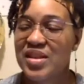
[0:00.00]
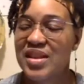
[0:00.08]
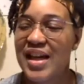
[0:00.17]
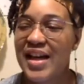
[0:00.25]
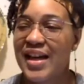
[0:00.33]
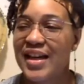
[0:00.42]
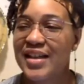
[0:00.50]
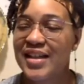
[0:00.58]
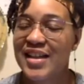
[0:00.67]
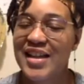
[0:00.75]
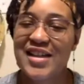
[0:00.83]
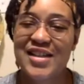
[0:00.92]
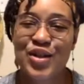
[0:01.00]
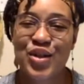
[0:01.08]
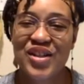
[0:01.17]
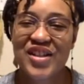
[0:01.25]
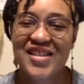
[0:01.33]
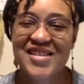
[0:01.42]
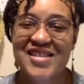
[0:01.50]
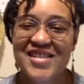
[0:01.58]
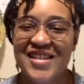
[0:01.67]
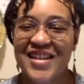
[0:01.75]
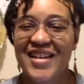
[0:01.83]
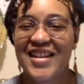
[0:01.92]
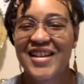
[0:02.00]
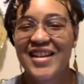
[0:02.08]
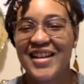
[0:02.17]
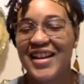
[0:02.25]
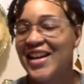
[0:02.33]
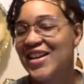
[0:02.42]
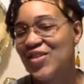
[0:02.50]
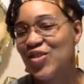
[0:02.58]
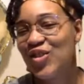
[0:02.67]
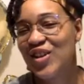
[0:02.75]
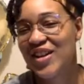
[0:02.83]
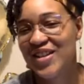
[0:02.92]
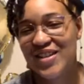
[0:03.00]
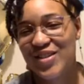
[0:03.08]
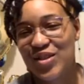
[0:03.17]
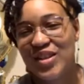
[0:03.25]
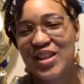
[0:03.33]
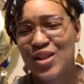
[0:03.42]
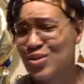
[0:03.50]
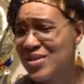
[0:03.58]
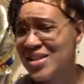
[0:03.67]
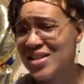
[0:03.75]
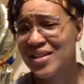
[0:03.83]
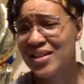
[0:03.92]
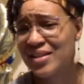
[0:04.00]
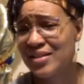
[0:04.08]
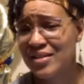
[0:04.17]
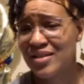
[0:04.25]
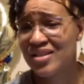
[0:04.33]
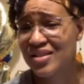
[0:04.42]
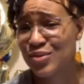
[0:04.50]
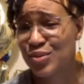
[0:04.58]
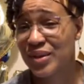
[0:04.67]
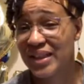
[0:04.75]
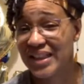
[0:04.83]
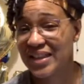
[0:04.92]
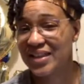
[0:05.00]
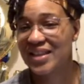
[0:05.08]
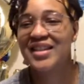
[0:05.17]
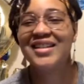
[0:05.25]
that he cooks, and Leo was like, "Cook what?"